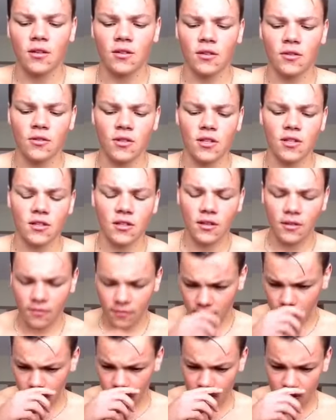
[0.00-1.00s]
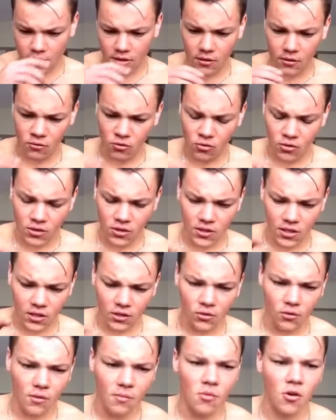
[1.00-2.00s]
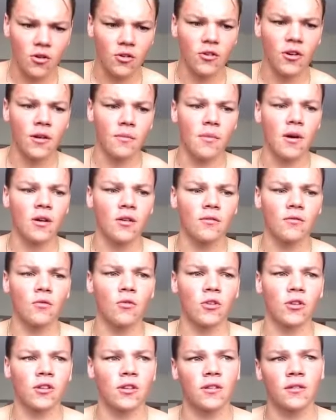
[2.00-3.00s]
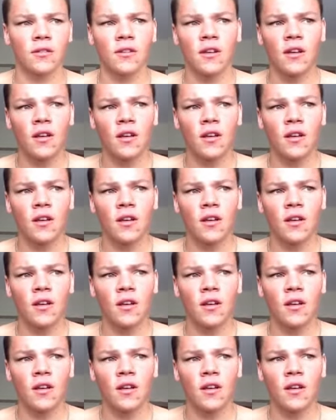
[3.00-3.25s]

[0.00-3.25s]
So just stick to a moderate amount of water.